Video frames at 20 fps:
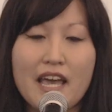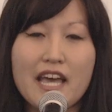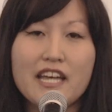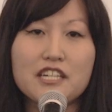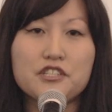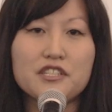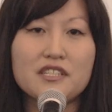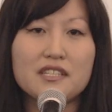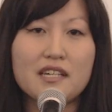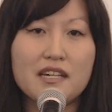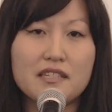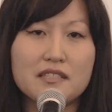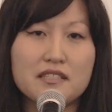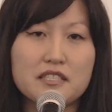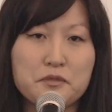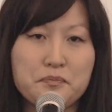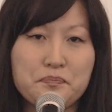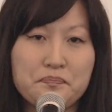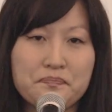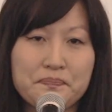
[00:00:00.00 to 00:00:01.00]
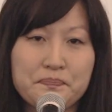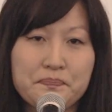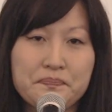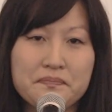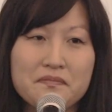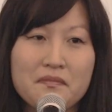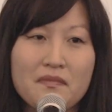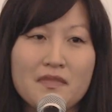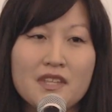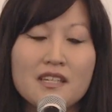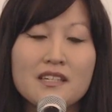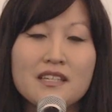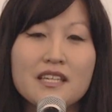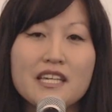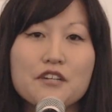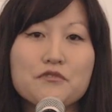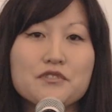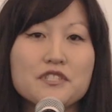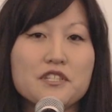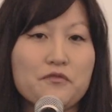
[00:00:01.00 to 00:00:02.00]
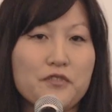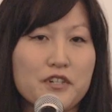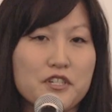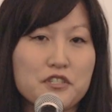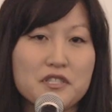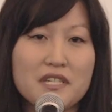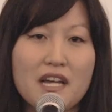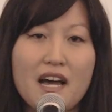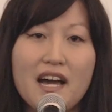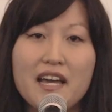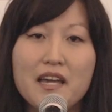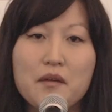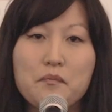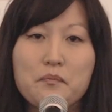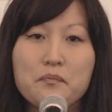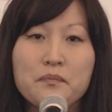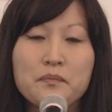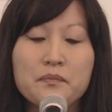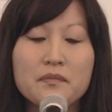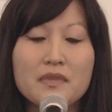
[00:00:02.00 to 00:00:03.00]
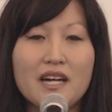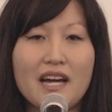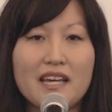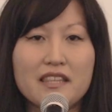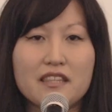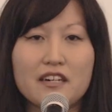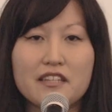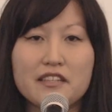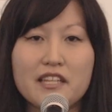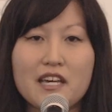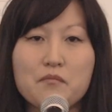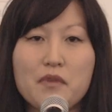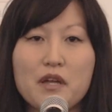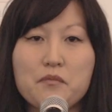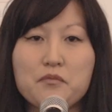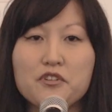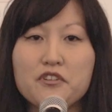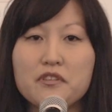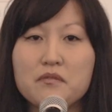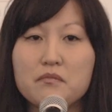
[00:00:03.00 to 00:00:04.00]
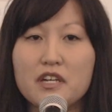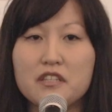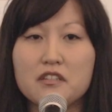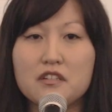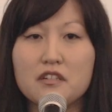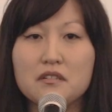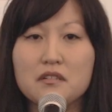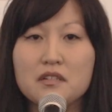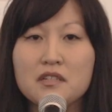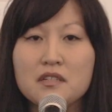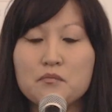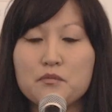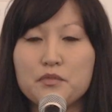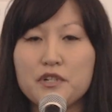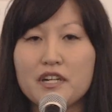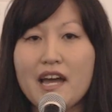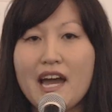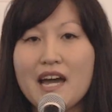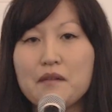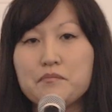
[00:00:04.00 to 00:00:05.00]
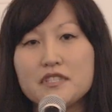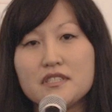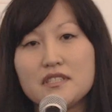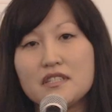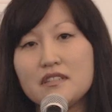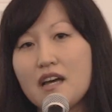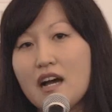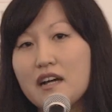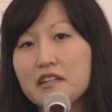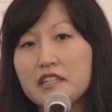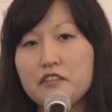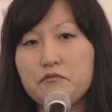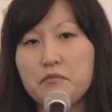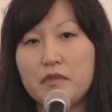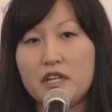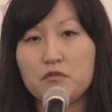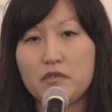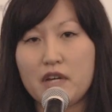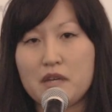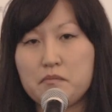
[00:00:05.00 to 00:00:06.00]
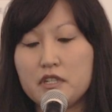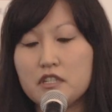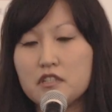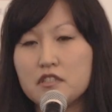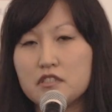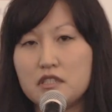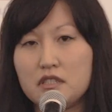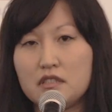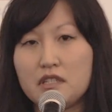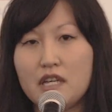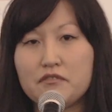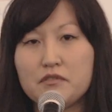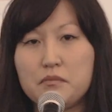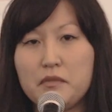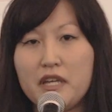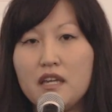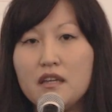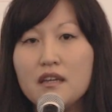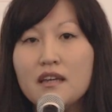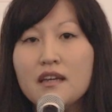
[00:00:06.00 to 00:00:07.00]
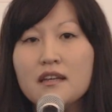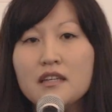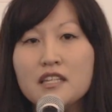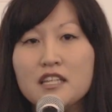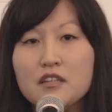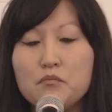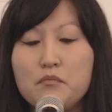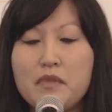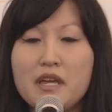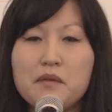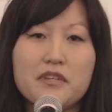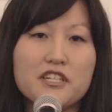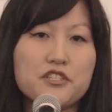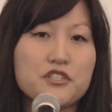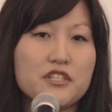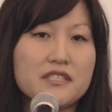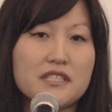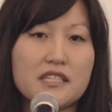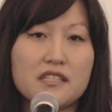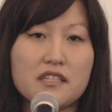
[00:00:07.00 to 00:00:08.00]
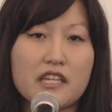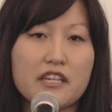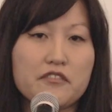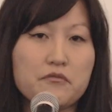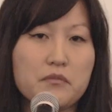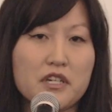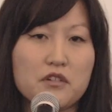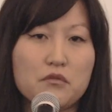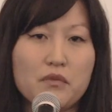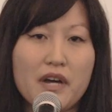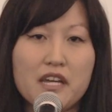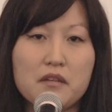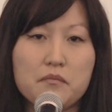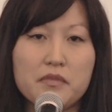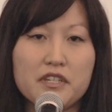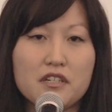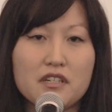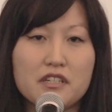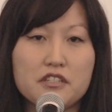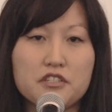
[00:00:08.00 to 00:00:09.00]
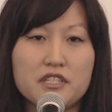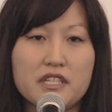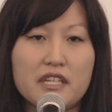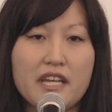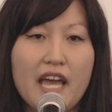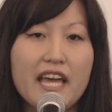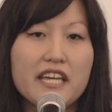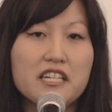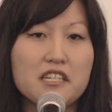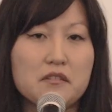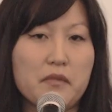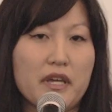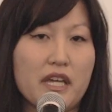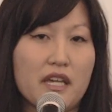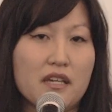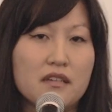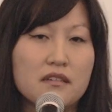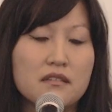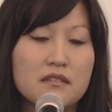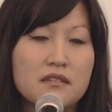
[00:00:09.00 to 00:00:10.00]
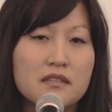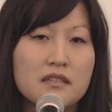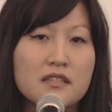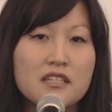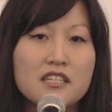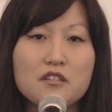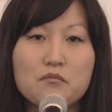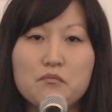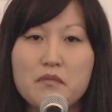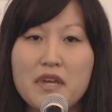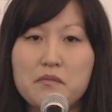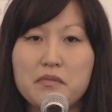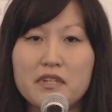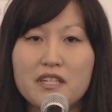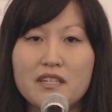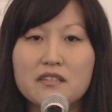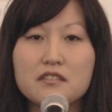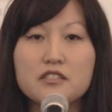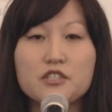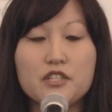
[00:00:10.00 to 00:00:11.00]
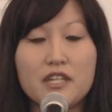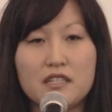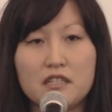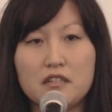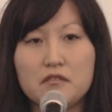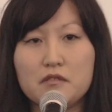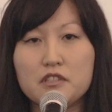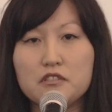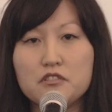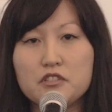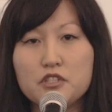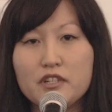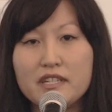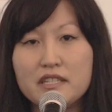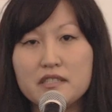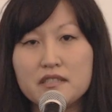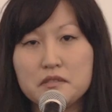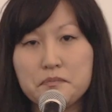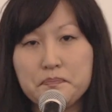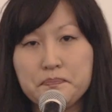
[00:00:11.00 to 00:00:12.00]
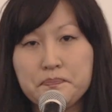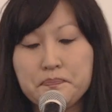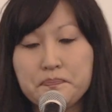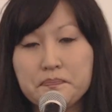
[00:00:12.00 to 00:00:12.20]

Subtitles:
And she does. It was the first time I thought that my birth mother perhaps did not give me away because she loved me. Maybe she didn't give me away because she hated me. Maybe she had no other choice.